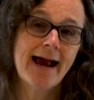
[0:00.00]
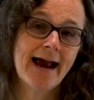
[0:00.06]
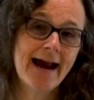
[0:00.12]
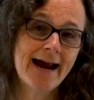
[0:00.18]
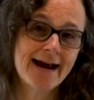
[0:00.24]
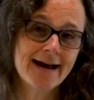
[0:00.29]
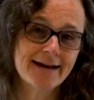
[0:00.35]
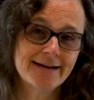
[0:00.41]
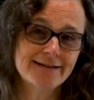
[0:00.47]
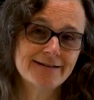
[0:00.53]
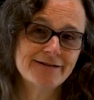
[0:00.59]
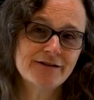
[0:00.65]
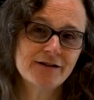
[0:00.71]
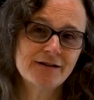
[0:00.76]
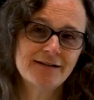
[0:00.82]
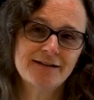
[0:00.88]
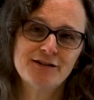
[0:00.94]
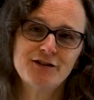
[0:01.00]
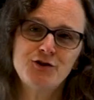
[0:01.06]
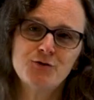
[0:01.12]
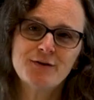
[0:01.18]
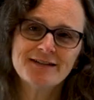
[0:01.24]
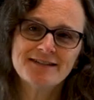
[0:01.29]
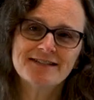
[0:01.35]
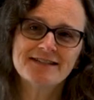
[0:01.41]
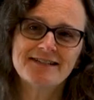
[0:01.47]
And
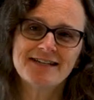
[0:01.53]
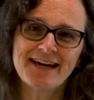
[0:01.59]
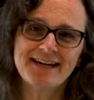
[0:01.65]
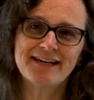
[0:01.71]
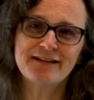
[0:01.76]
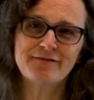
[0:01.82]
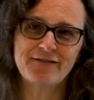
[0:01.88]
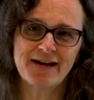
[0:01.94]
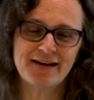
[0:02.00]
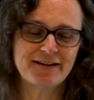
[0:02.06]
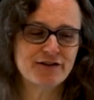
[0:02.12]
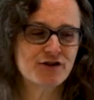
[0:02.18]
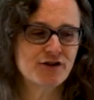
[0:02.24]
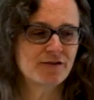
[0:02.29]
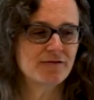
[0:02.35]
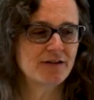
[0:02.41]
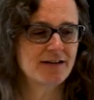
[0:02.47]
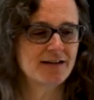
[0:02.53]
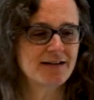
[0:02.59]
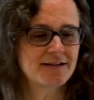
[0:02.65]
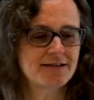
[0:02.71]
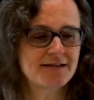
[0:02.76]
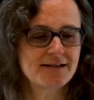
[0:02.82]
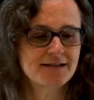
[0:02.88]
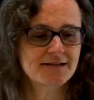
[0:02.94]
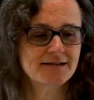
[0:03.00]
you get to take advantage of the
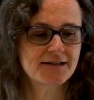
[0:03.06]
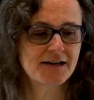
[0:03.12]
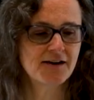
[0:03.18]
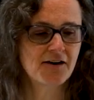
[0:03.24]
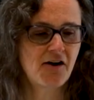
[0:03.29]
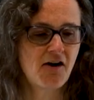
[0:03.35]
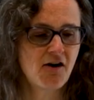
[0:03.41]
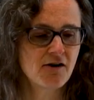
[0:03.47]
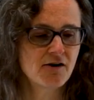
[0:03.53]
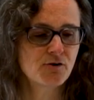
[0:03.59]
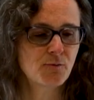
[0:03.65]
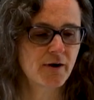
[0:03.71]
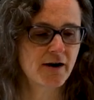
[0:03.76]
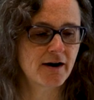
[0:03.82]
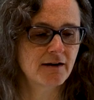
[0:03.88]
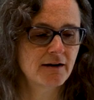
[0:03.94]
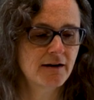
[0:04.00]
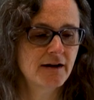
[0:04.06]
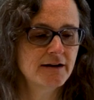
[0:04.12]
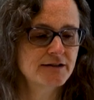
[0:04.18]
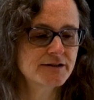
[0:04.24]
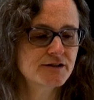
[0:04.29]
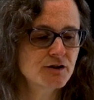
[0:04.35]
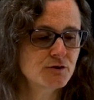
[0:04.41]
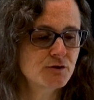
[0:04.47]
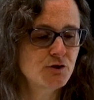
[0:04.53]
existing hardware.
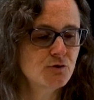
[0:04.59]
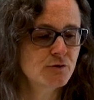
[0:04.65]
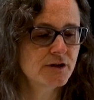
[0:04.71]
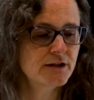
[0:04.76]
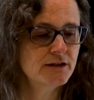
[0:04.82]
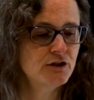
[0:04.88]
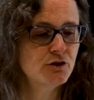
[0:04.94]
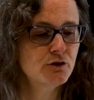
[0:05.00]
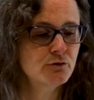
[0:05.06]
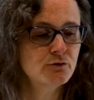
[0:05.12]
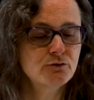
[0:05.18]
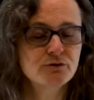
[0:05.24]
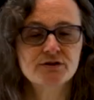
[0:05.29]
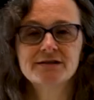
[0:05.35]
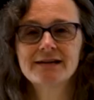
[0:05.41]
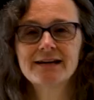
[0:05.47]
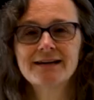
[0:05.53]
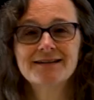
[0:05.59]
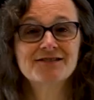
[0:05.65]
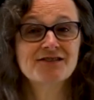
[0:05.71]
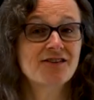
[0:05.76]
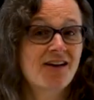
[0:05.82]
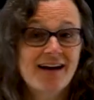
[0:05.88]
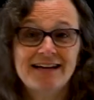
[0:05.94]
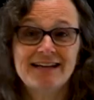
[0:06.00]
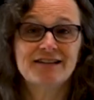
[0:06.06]
So you can use things
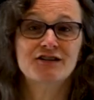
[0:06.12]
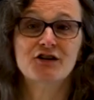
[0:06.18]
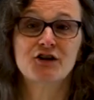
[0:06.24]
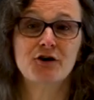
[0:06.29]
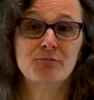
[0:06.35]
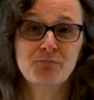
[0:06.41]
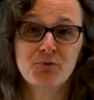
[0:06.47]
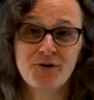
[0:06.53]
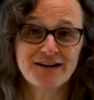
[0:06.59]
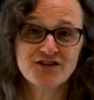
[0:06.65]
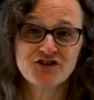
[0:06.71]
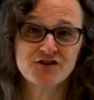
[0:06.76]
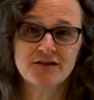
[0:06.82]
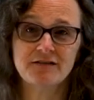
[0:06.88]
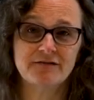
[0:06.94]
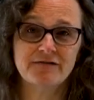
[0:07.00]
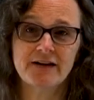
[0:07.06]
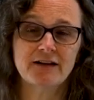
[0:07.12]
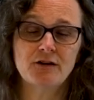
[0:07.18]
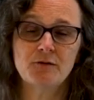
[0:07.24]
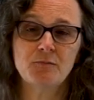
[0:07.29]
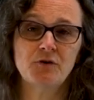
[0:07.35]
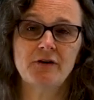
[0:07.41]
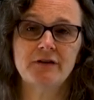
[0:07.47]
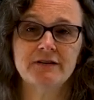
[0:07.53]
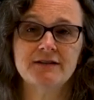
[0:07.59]
like the compression
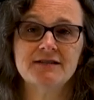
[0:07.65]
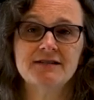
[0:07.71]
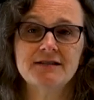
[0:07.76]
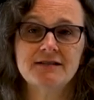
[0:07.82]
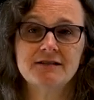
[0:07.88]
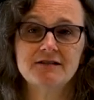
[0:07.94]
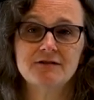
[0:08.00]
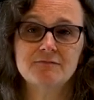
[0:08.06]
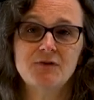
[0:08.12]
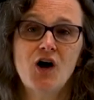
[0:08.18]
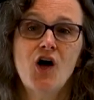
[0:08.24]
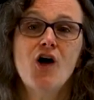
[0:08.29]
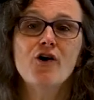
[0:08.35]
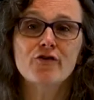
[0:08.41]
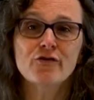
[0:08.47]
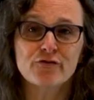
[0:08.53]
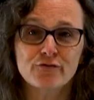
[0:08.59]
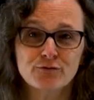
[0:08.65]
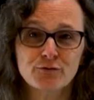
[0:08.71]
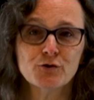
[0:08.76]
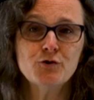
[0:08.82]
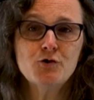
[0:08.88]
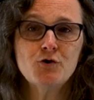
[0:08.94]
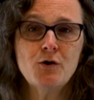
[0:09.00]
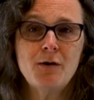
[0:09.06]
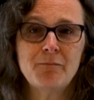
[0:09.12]
available on the system
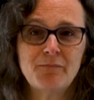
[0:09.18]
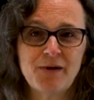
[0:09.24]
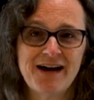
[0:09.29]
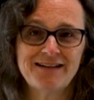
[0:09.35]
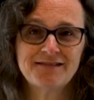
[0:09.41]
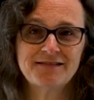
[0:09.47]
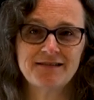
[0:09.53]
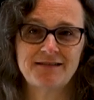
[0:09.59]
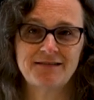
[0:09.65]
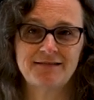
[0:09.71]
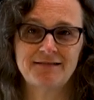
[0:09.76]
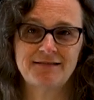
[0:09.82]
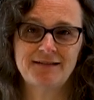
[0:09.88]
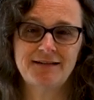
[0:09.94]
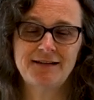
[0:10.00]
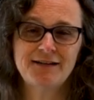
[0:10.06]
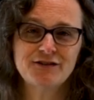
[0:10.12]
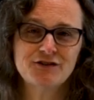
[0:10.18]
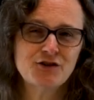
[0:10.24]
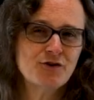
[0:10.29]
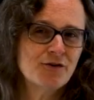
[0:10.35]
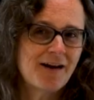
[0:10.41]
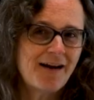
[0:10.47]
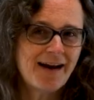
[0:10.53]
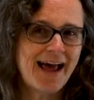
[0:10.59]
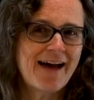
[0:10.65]
through Python. So
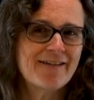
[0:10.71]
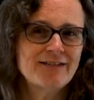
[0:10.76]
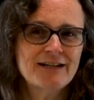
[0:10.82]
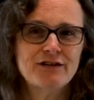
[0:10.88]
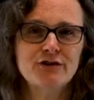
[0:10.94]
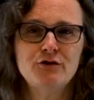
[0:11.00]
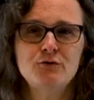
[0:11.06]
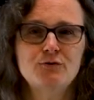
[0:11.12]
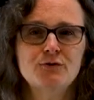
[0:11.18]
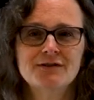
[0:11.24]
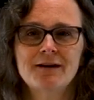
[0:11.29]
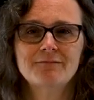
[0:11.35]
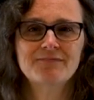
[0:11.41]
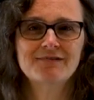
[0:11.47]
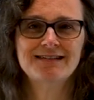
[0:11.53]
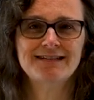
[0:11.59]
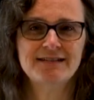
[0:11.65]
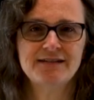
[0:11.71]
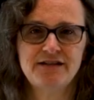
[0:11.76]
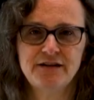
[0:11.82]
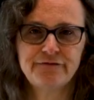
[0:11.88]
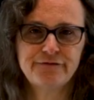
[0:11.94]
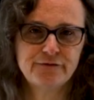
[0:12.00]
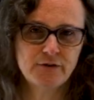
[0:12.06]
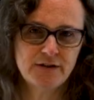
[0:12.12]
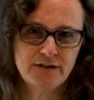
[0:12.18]
you're not having to do something
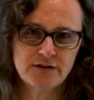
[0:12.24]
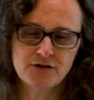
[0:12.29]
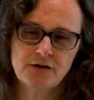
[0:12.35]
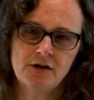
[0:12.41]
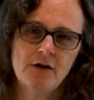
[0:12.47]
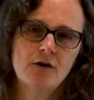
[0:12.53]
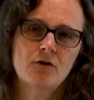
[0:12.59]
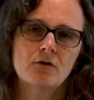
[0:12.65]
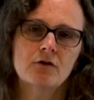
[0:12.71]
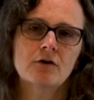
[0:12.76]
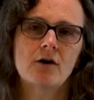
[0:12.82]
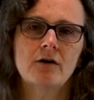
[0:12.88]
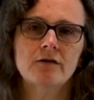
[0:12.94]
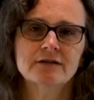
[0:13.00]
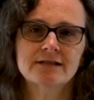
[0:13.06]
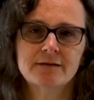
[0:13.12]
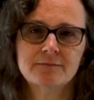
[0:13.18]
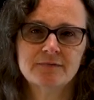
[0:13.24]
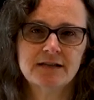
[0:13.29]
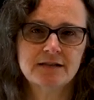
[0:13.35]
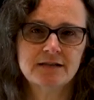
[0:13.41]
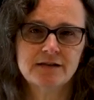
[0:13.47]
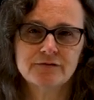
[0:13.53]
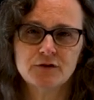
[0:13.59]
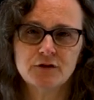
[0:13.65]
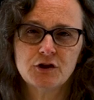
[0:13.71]
different or call
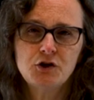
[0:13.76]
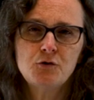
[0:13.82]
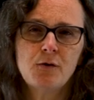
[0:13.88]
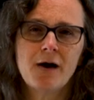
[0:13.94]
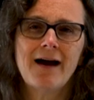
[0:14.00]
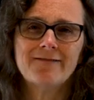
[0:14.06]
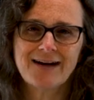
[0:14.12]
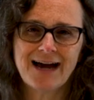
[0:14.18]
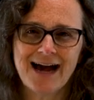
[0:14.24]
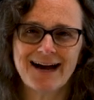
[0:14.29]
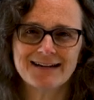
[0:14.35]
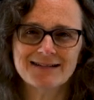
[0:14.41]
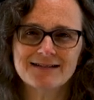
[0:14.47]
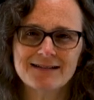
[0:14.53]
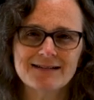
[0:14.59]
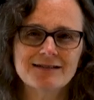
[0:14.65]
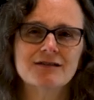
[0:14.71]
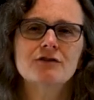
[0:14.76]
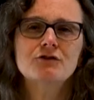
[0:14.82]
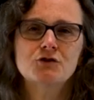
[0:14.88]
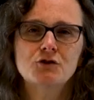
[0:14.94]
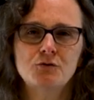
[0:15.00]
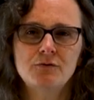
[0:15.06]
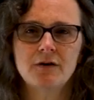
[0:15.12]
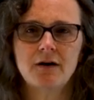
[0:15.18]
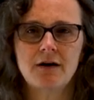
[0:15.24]
something different. You have access
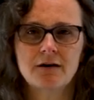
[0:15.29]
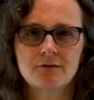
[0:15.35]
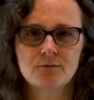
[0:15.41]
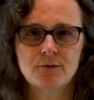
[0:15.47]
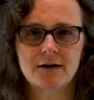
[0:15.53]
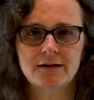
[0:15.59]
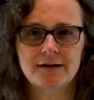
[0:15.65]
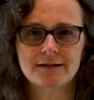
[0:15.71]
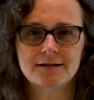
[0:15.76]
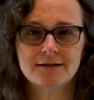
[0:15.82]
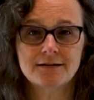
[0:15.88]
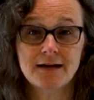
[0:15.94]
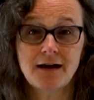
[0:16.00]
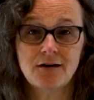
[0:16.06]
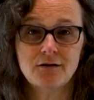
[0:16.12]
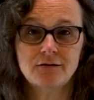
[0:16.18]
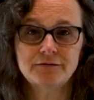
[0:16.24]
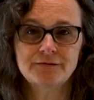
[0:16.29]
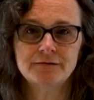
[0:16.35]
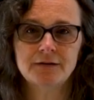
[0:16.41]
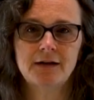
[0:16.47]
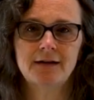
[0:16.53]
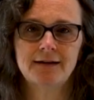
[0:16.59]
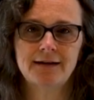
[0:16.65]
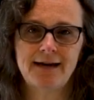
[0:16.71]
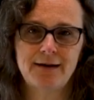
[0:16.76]
to the hardware itself
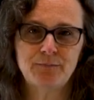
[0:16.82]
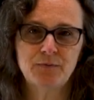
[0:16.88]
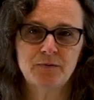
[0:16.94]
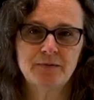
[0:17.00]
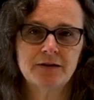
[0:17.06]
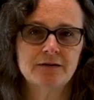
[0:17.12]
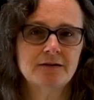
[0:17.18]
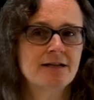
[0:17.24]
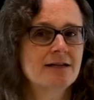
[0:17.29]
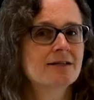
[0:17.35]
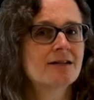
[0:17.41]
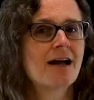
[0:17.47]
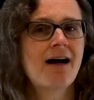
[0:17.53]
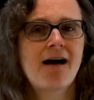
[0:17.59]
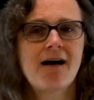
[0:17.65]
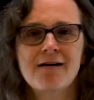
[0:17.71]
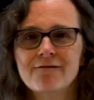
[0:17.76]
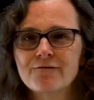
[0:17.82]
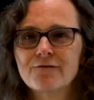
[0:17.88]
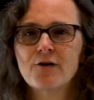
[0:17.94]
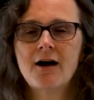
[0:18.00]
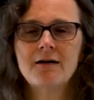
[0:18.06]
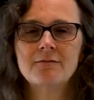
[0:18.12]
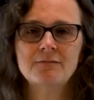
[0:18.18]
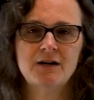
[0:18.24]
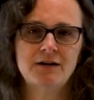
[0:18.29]
capabilities
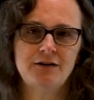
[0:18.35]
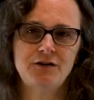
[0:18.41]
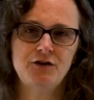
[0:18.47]
from